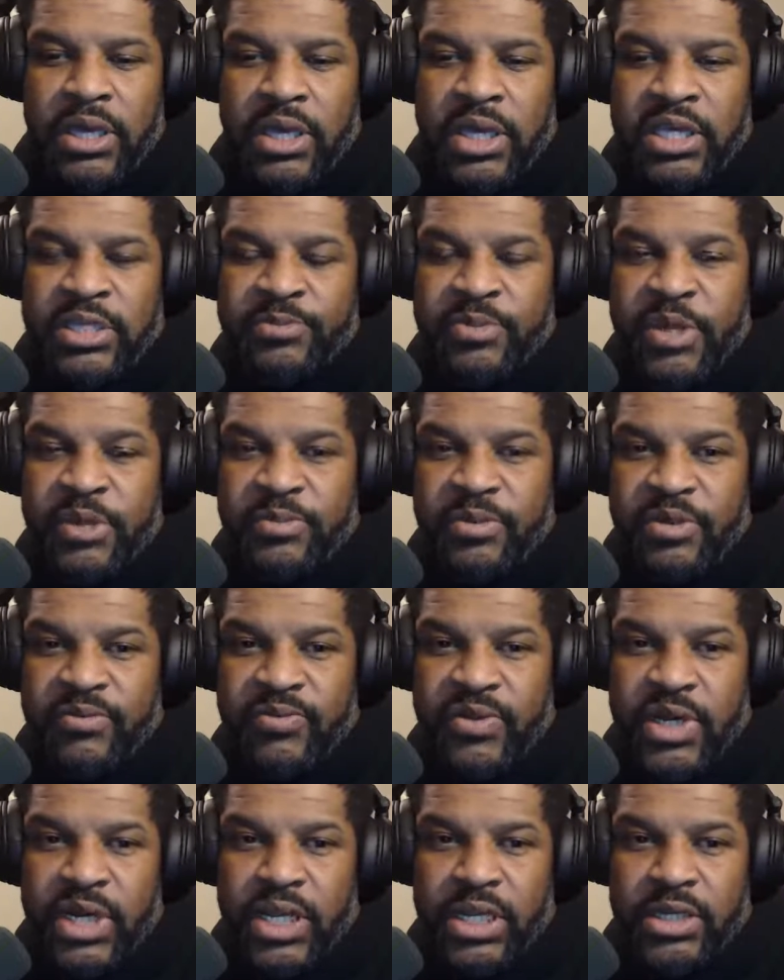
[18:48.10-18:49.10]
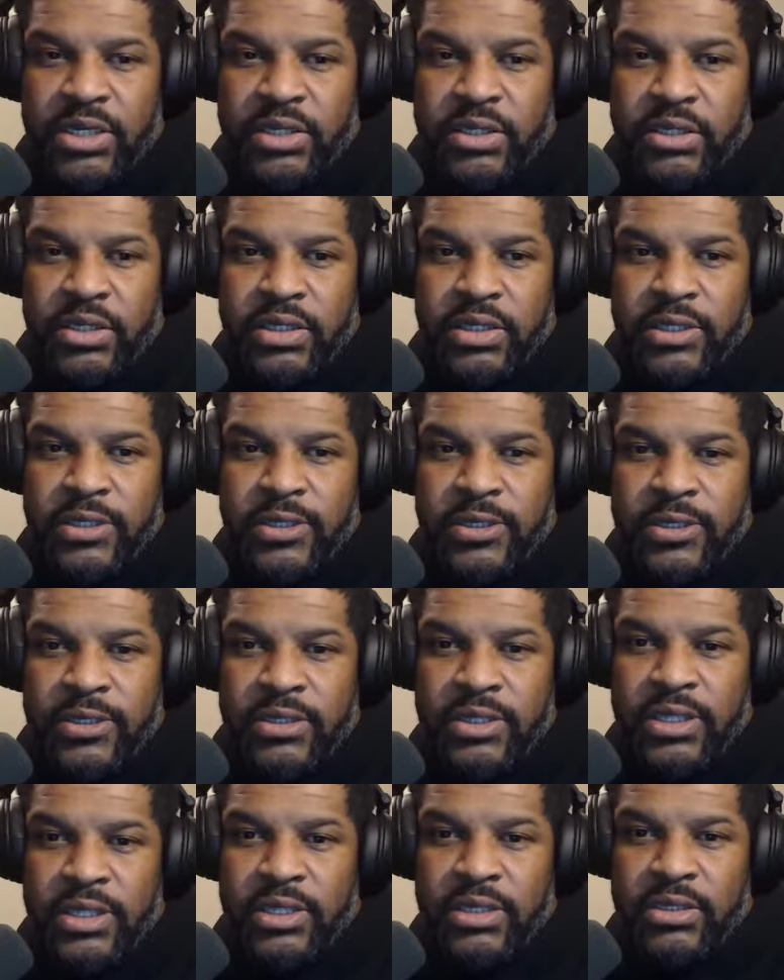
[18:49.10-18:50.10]
it's people of color
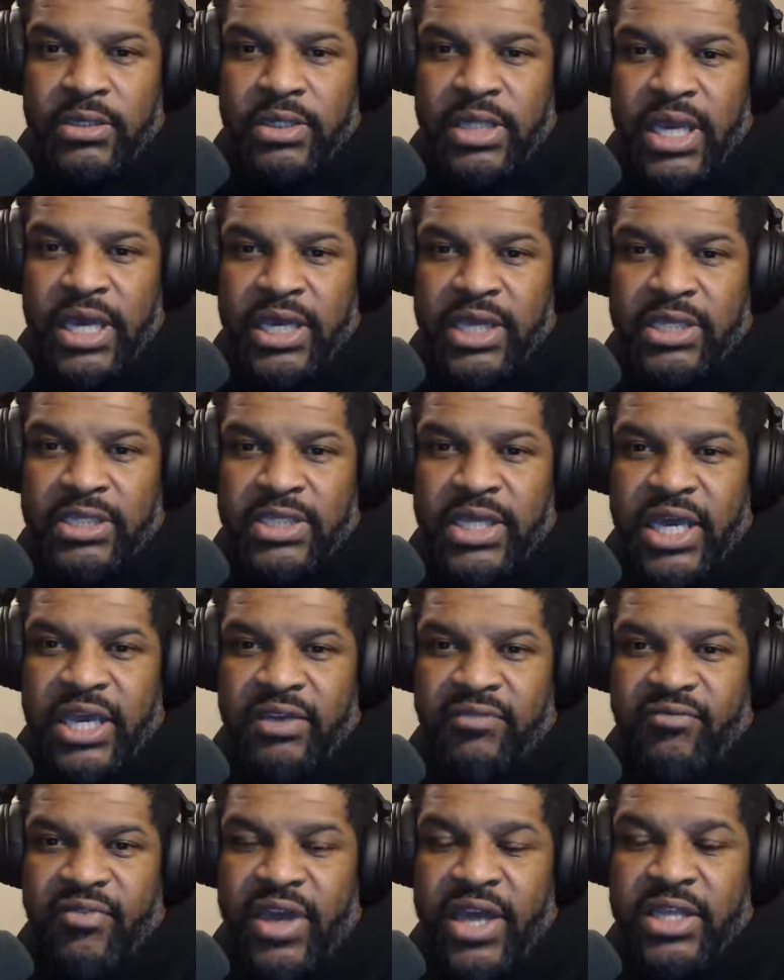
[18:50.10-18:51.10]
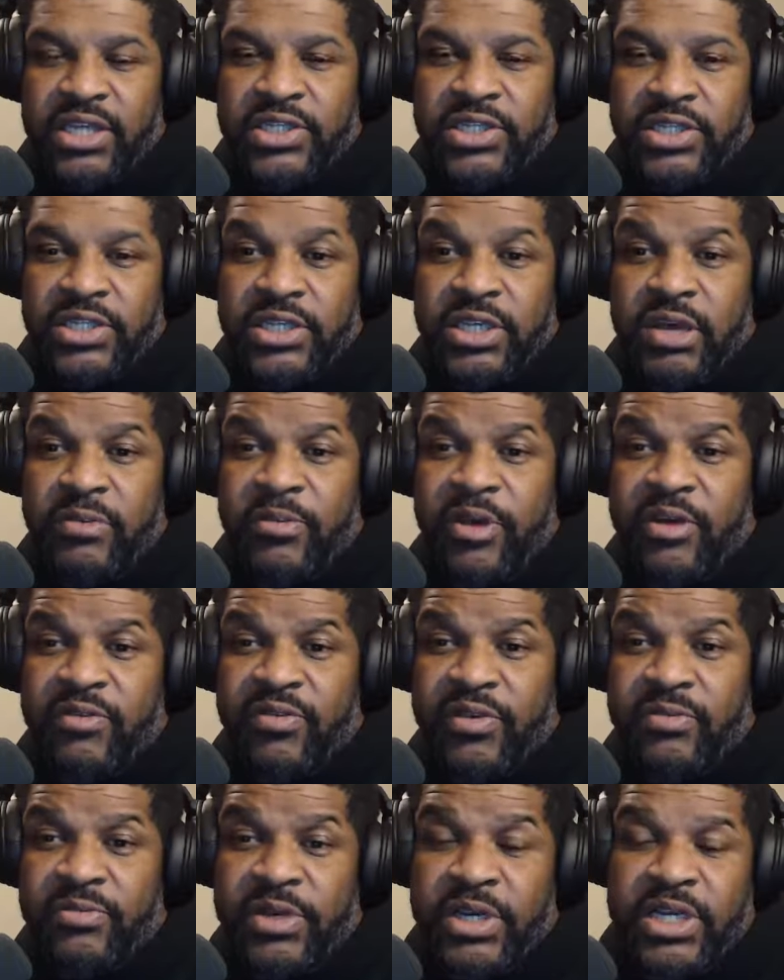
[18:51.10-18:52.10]
that can take advantage of some
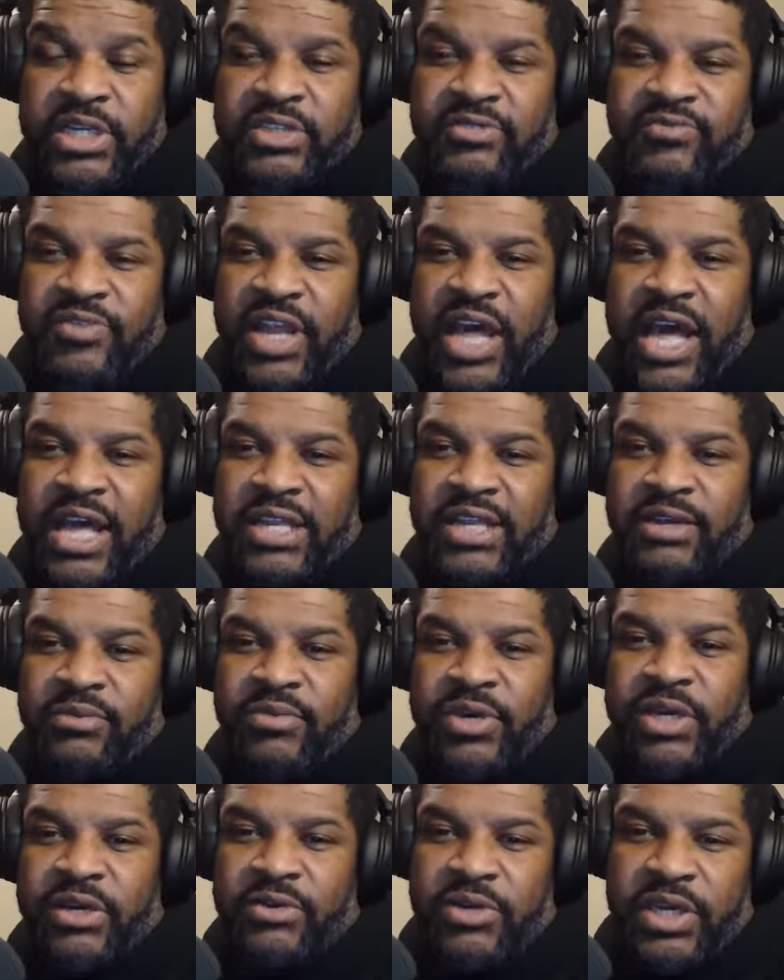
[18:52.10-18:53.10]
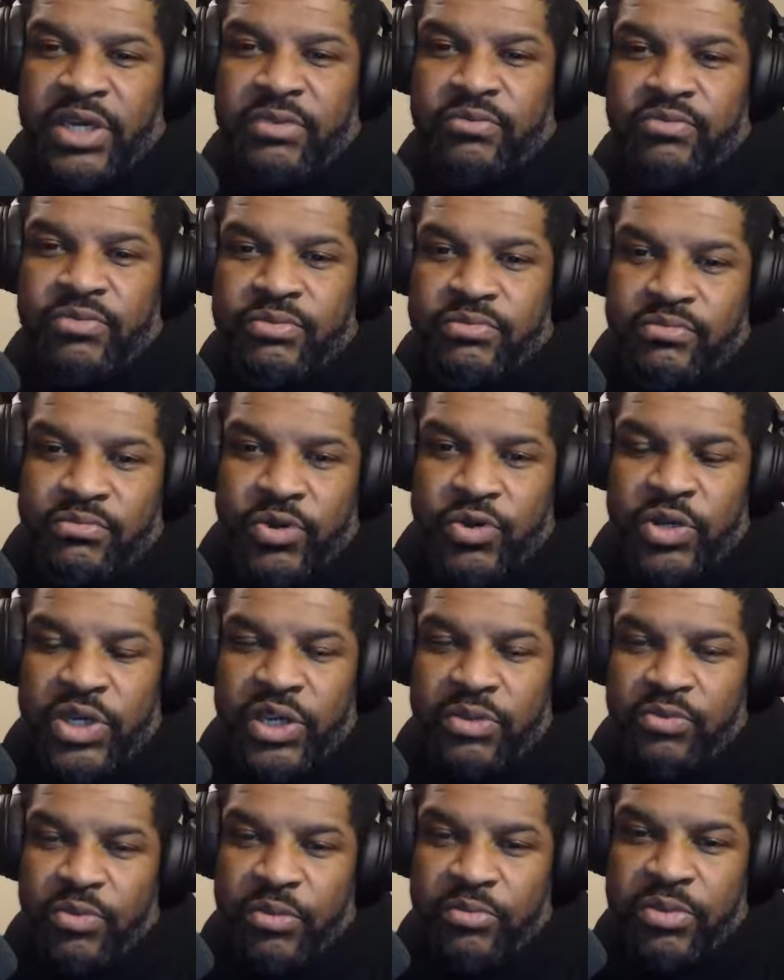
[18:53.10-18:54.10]
of it, because if not, then we'll
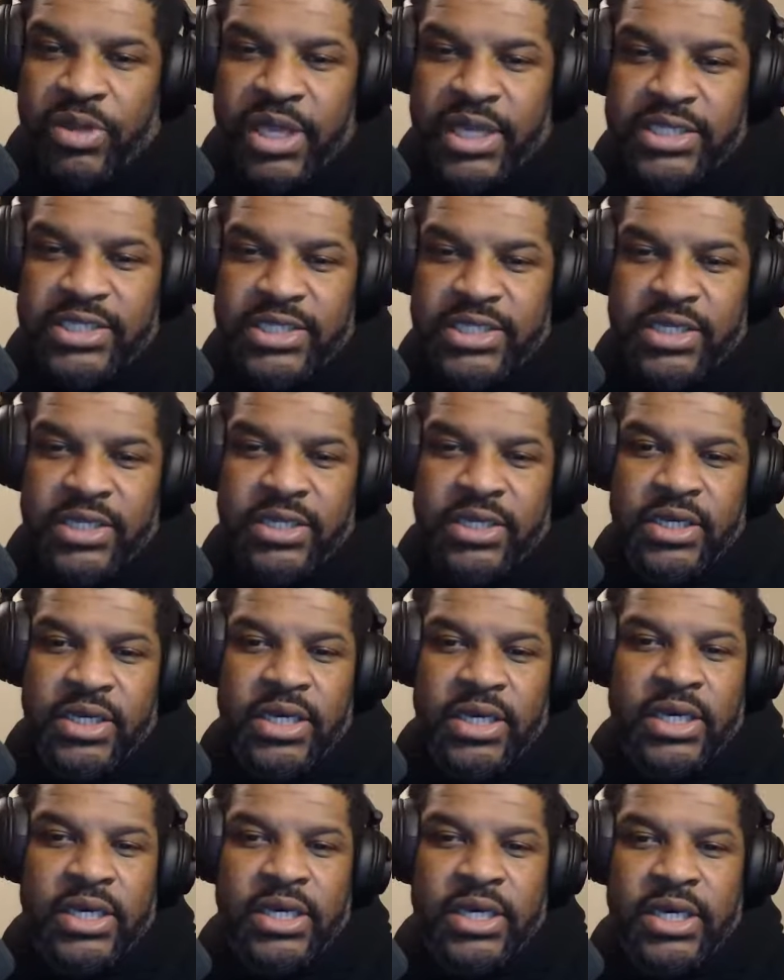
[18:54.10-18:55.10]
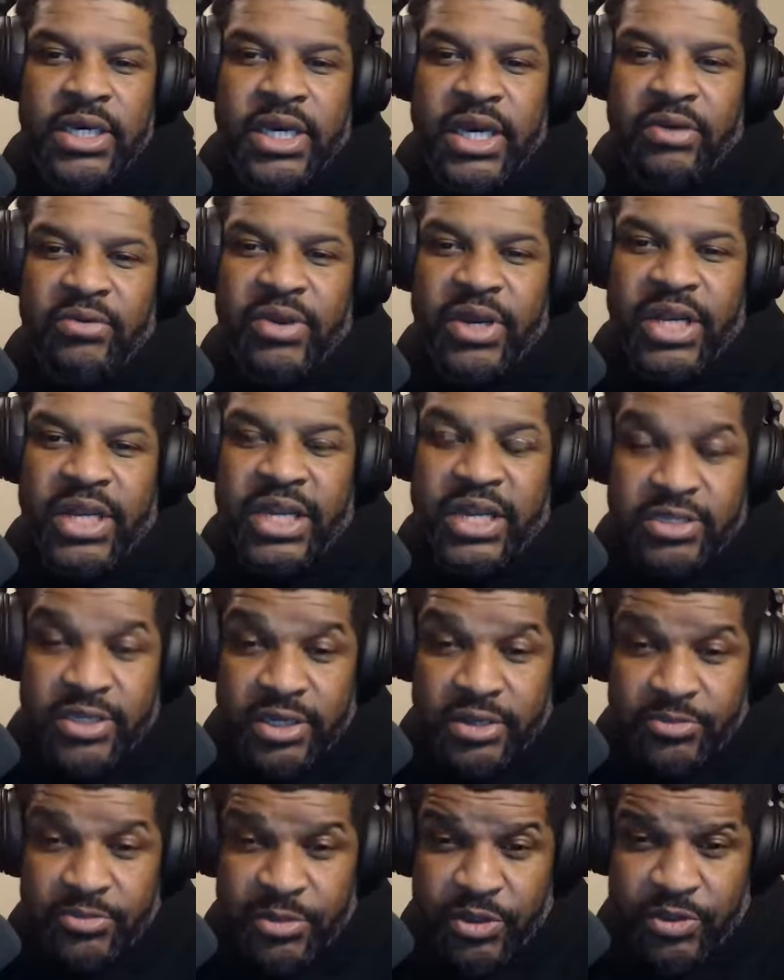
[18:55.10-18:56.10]
get replaced and ran out the
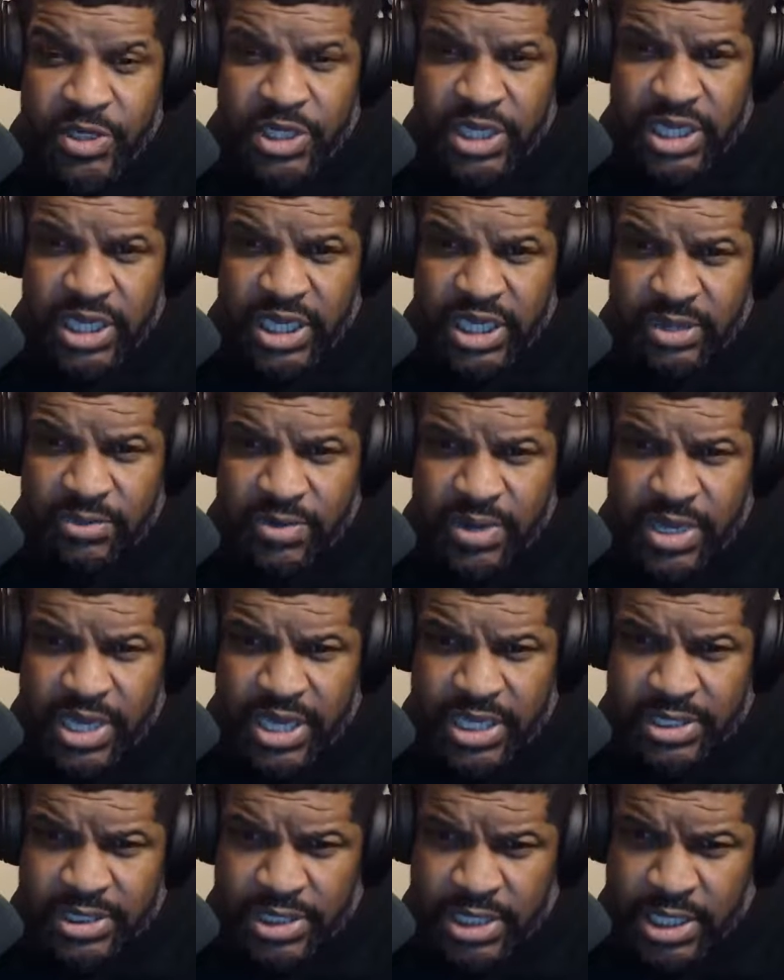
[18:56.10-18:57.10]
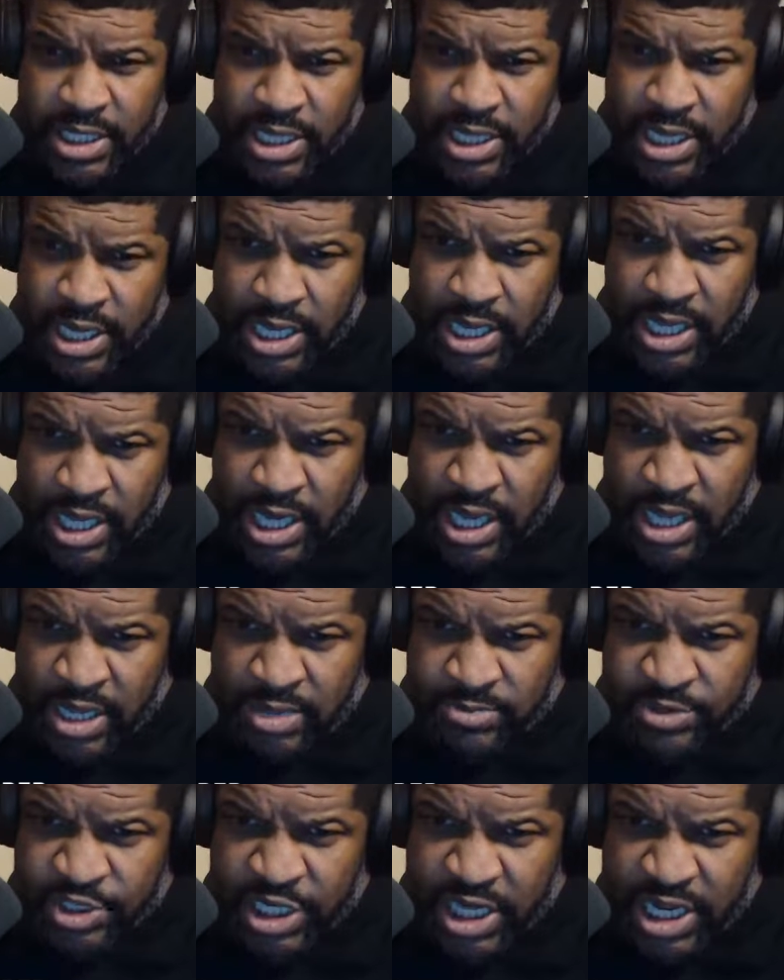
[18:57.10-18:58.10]
community anyways.
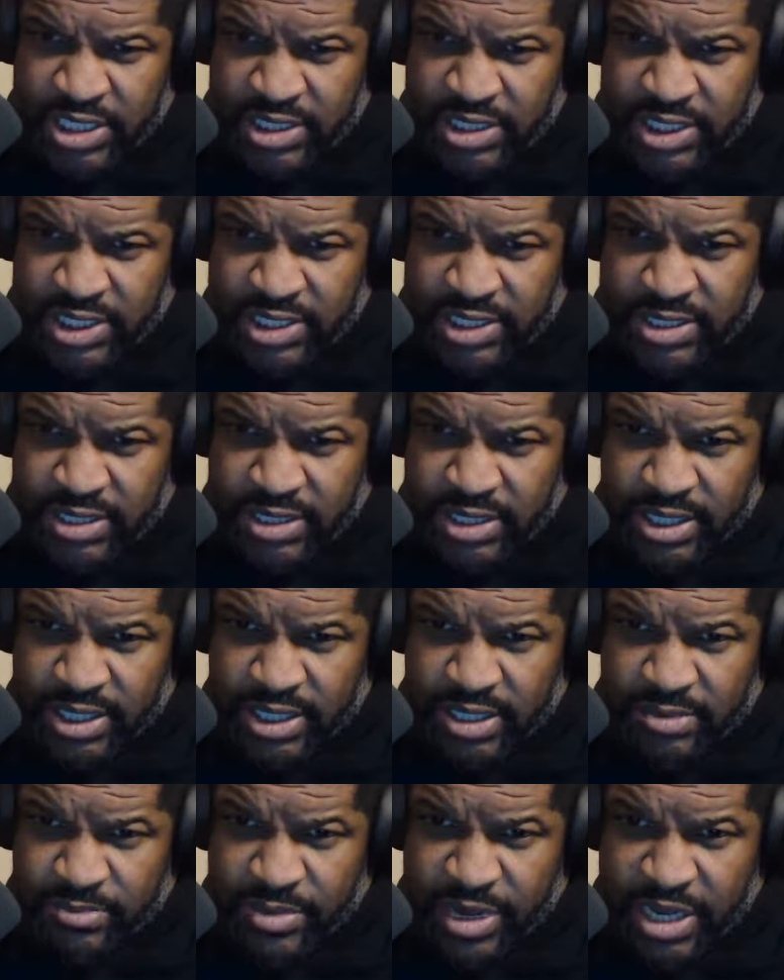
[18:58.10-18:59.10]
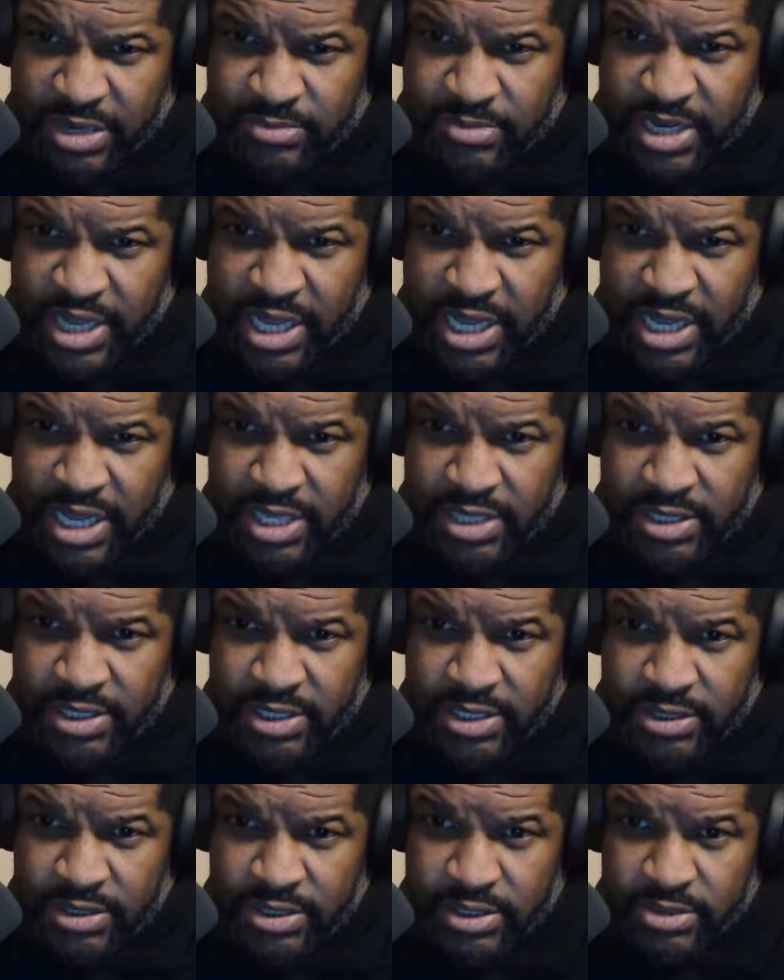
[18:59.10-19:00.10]
John says the bottom line
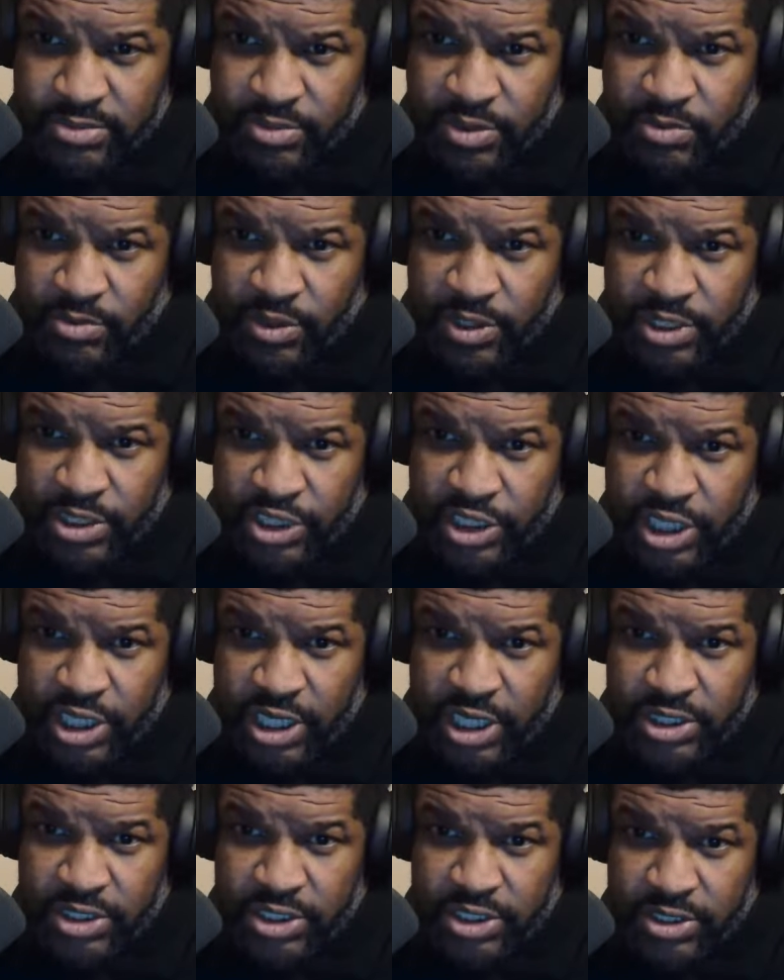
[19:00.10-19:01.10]
is we want to change.